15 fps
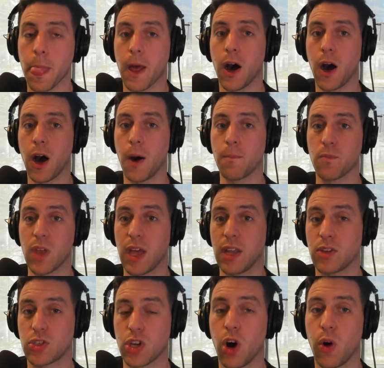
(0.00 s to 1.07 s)

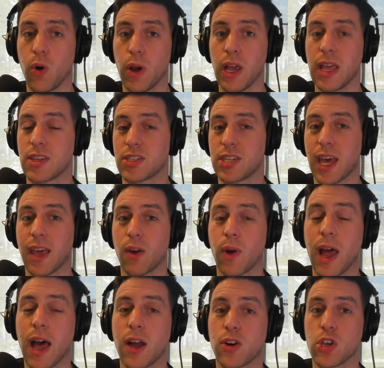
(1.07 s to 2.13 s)
And so in the second
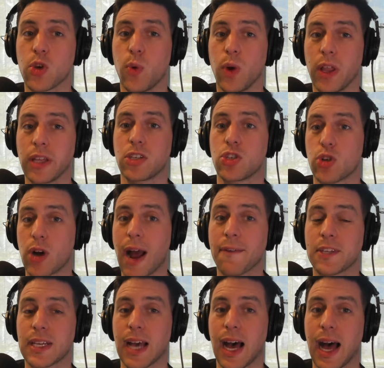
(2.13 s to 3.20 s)
round, are you willing to
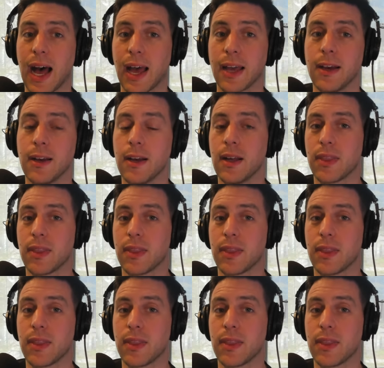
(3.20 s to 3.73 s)
draft a guy